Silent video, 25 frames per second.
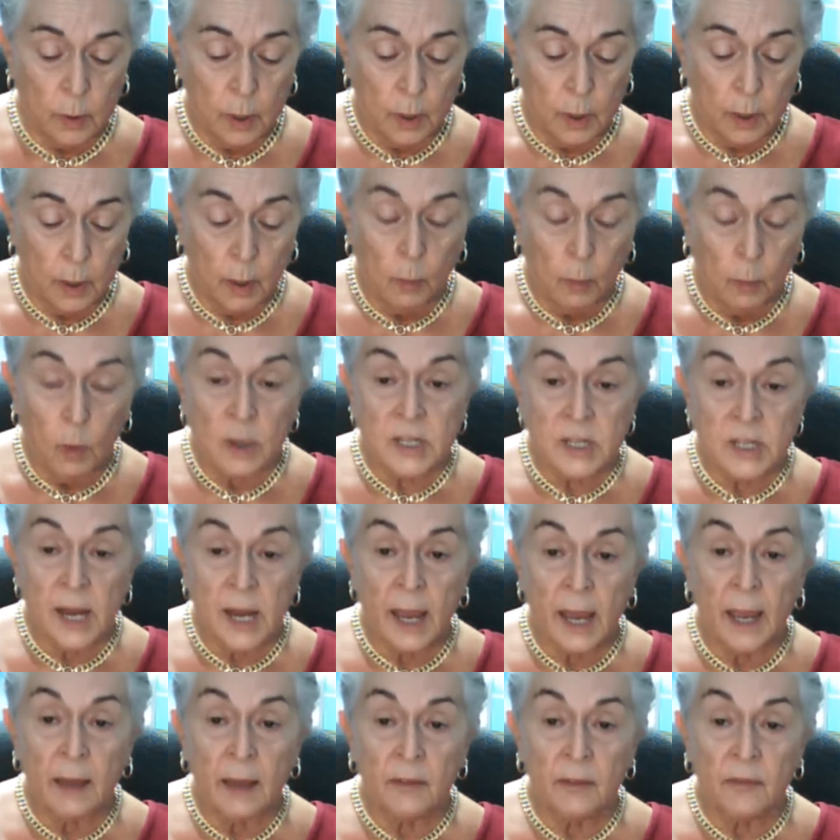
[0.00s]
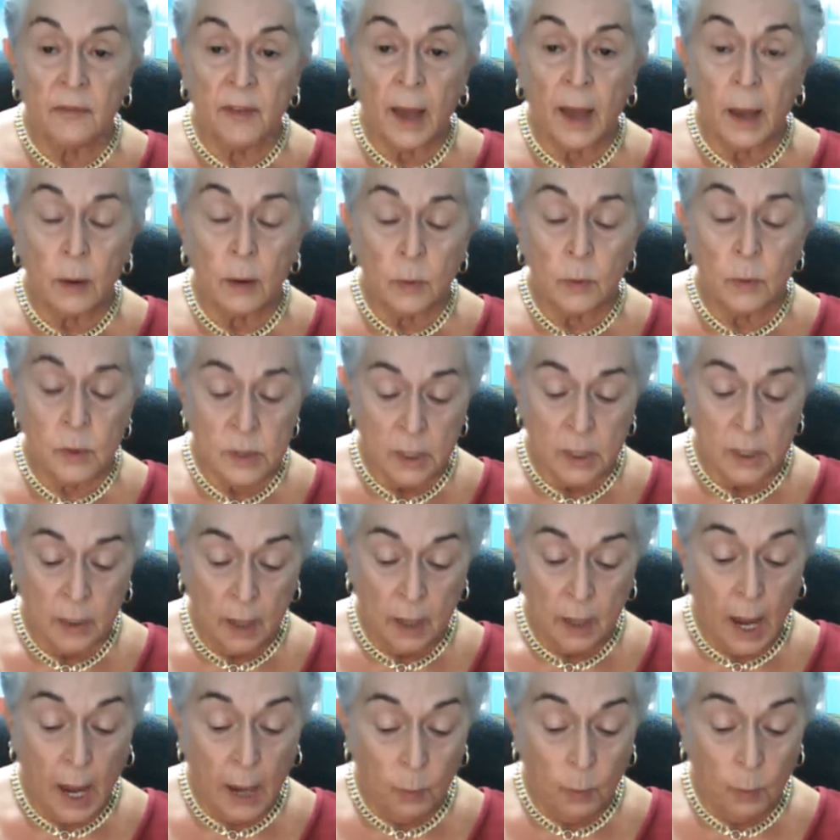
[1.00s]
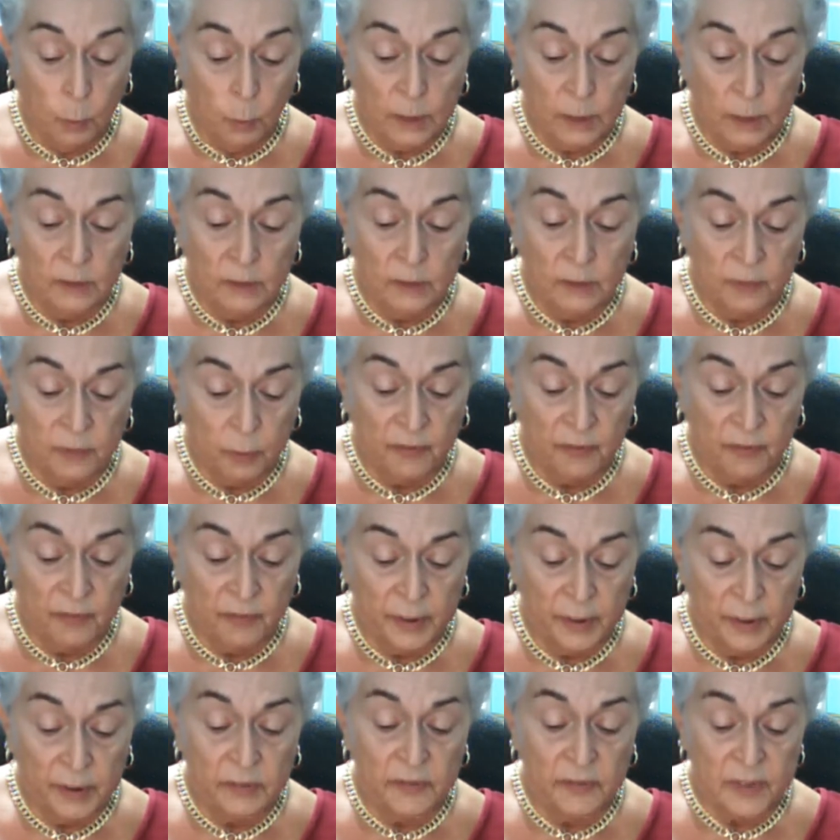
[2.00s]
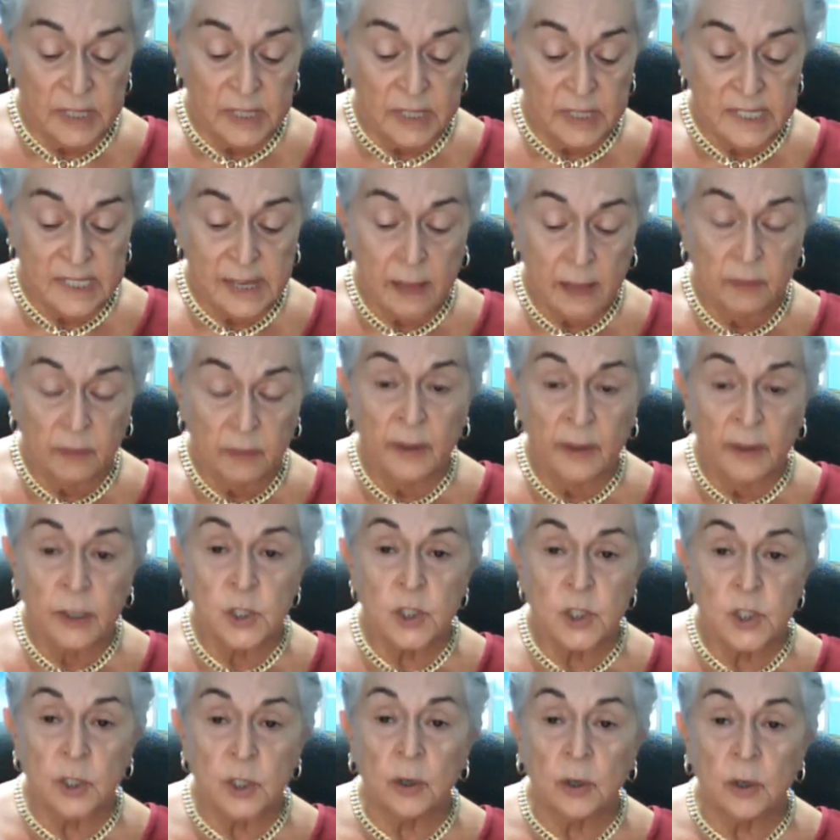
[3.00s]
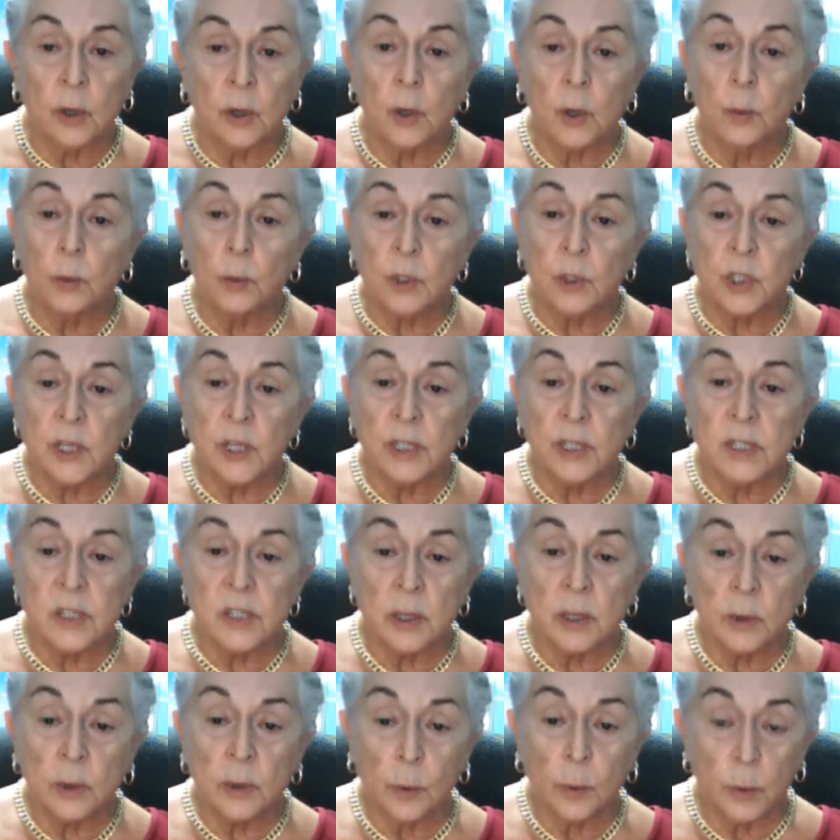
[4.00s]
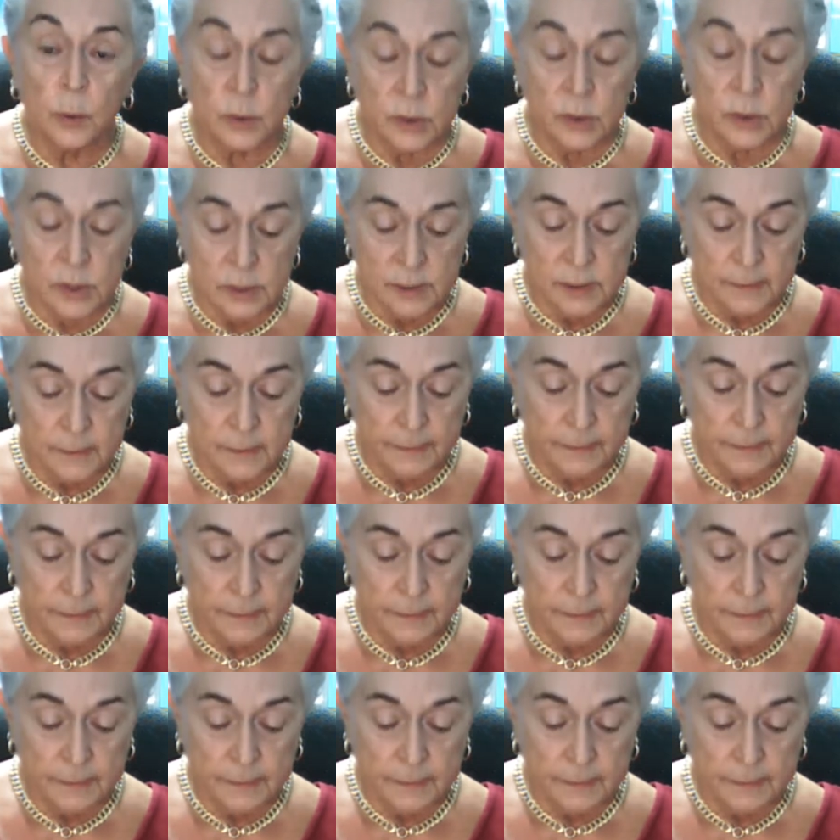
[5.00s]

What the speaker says: What I have vowed, I will fulfill for the salvation which is the Lord's."